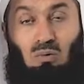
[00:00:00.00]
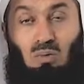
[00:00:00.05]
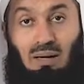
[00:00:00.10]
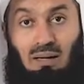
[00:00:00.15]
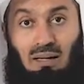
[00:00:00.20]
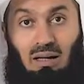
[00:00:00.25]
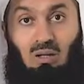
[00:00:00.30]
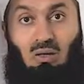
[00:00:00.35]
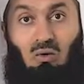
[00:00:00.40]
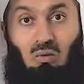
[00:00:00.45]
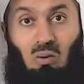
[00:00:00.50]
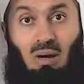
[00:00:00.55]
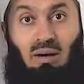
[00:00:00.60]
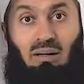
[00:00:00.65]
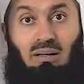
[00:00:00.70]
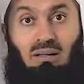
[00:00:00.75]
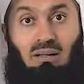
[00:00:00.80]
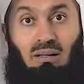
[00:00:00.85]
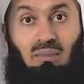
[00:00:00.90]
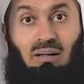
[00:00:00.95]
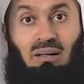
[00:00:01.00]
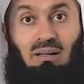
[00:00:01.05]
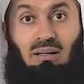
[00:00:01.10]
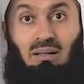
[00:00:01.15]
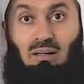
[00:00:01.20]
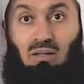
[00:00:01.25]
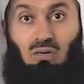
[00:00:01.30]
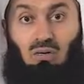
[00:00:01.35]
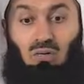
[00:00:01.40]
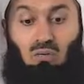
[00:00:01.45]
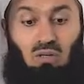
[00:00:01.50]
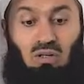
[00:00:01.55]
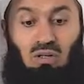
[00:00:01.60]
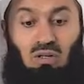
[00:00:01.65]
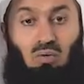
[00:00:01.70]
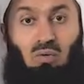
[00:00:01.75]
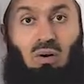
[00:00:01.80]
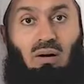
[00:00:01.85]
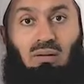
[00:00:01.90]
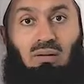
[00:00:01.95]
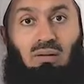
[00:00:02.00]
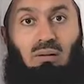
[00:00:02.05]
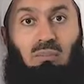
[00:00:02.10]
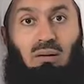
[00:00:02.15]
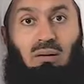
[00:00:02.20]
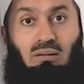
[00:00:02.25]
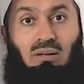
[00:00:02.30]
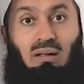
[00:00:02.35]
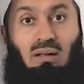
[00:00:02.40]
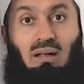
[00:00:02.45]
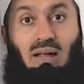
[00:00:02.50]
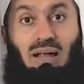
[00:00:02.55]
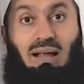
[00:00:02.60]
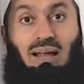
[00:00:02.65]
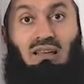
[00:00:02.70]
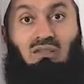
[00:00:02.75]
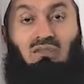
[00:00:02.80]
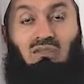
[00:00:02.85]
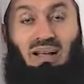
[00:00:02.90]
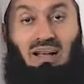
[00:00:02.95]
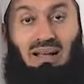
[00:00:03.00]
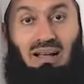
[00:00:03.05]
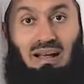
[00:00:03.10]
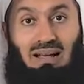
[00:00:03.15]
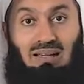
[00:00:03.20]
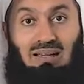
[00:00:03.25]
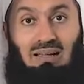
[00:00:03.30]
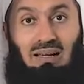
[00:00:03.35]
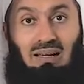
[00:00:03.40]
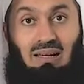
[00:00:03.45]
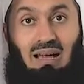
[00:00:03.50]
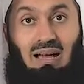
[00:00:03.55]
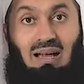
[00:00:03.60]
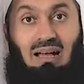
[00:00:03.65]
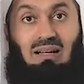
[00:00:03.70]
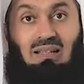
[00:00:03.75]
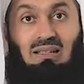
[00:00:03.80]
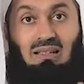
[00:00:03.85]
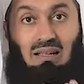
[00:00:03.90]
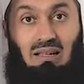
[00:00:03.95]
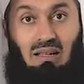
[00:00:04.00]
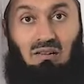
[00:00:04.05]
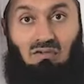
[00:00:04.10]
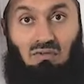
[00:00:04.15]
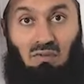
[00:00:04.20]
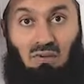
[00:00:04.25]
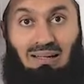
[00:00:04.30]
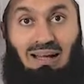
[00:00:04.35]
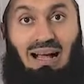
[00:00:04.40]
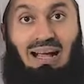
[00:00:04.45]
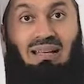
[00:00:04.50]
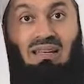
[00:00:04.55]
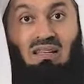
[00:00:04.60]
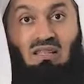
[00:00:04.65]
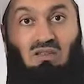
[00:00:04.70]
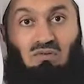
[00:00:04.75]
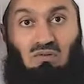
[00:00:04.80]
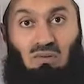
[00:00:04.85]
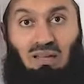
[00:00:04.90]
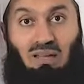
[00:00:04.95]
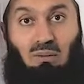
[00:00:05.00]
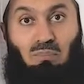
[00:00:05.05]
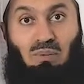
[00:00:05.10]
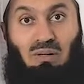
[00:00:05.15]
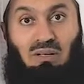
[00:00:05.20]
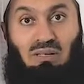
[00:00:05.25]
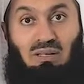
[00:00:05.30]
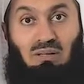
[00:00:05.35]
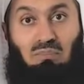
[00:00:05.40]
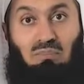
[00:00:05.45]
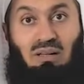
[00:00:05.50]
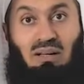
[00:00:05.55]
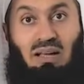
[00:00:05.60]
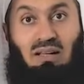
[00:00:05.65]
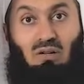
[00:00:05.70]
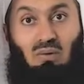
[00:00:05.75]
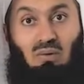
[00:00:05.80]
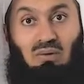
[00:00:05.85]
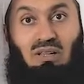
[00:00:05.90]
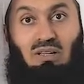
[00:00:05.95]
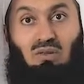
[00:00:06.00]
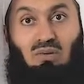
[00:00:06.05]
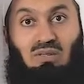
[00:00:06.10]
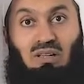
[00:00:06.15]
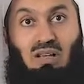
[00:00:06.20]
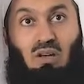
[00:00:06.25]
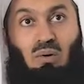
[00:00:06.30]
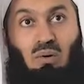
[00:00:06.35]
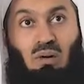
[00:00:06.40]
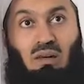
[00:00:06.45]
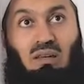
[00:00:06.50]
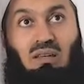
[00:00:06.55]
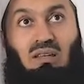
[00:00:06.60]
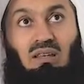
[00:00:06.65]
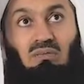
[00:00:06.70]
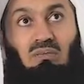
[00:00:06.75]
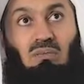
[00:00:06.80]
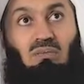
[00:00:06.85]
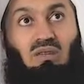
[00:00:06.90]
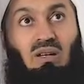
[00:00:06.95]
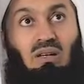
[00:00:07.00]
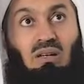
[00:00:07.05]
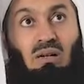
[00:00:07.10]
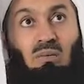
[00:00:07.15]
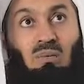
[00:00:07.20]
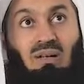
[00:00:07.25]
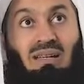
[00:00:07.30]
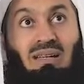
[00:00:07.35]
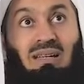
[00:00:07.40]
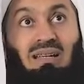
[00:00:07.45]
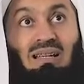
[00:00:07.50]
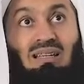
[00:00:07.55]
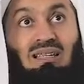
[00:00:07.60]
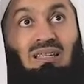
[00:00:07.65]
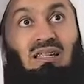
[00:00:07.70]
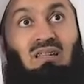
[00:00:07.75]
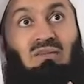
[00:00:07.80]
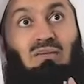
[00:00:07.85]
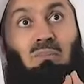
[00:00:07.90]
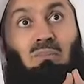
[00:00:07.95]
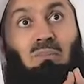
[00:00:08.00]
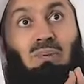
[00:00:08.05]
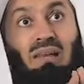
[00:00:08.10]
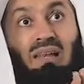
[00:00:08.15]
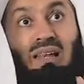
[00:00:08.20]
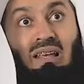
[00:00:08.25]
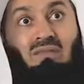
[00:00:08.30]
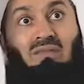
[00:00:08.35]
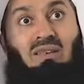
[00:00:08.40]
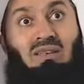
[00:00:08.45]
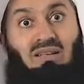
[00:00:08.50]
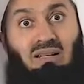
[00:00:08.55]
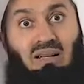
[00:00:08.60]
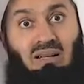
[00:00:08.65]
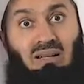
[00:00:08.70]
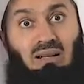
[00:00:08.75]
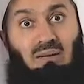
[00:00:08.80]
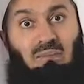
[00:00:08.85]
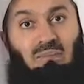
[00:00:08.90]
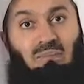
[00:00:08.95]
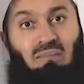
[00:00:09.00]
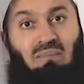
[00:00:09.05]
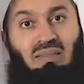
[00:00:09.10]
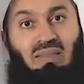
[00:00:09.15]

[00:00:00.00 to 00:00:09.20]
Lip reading: Why are you worried? I mean, what are you worried about? If I ask Allah, I ask Allah for guidance for that person, but I don't need to say, oh Allah, give him Jannah when he doesn't even believe in Jannah.